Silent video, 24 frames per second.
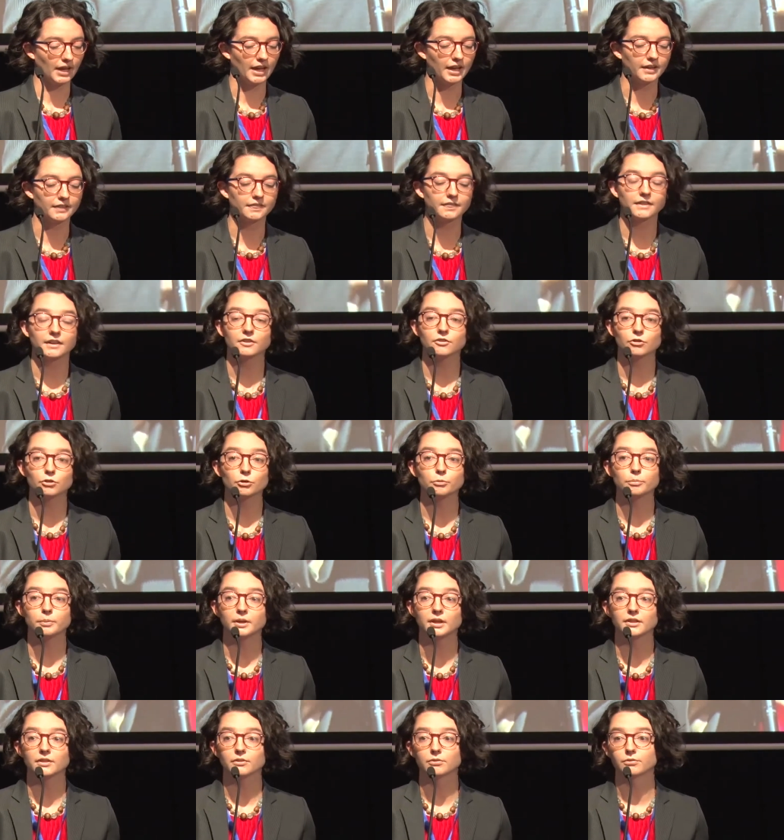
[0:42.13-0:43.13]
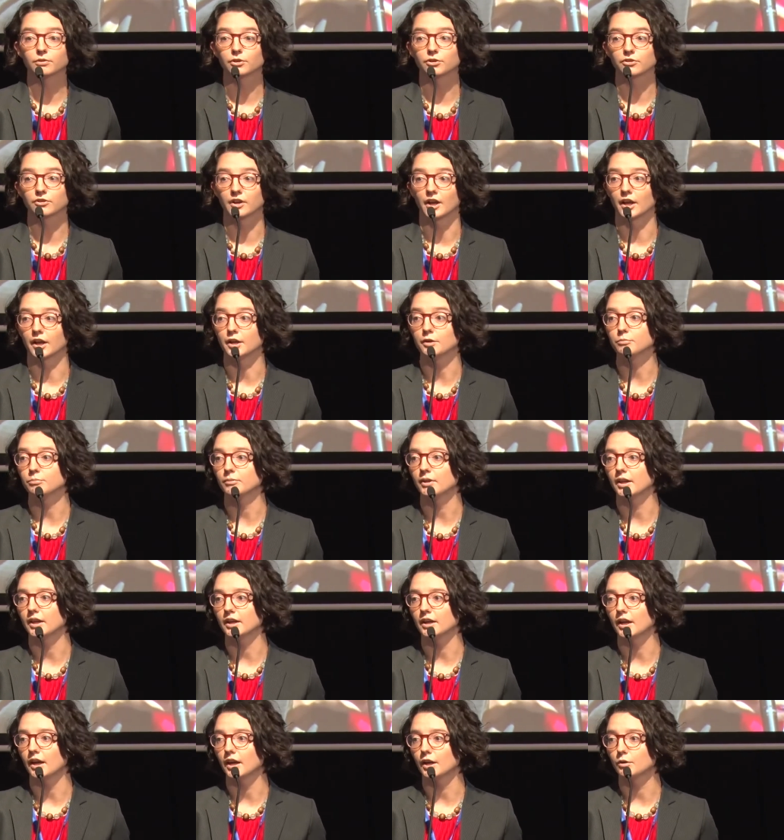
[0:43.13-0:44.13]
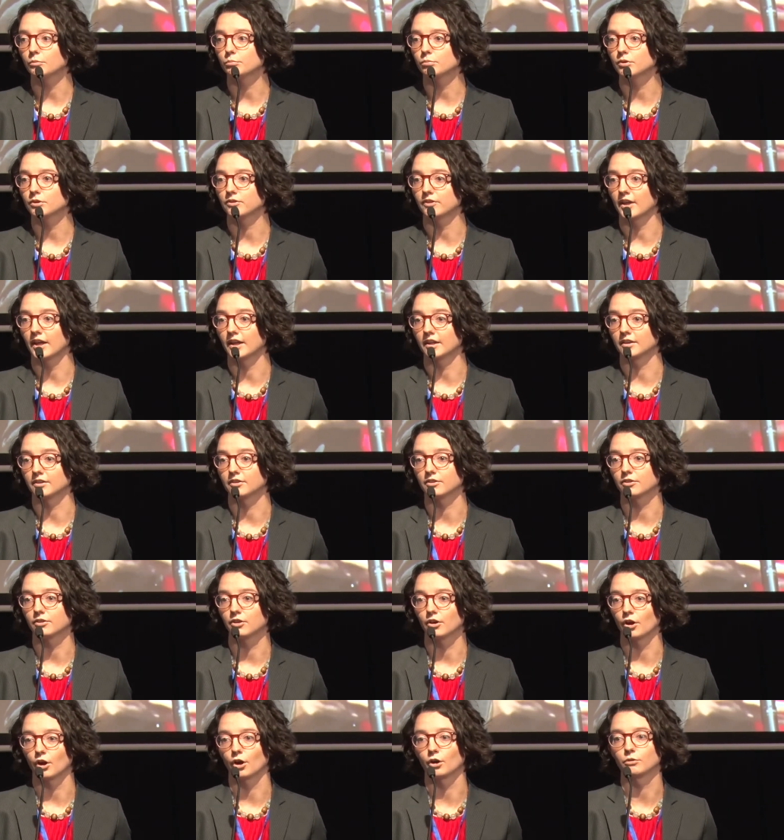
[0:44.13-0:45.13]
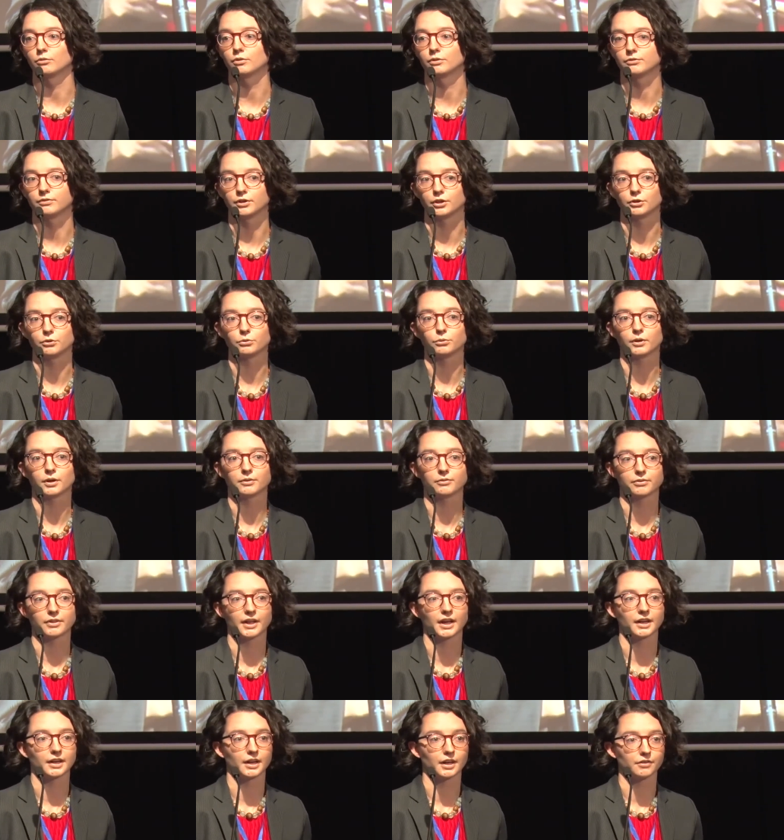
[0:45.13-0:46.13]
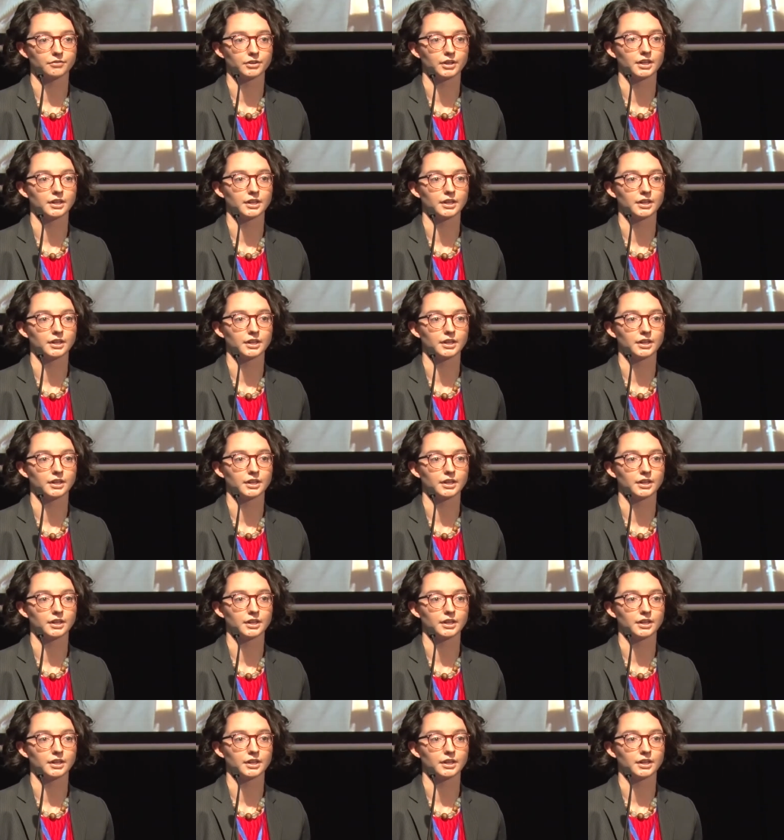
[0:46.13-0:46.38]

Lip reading: And this will be the first time that I present our review of that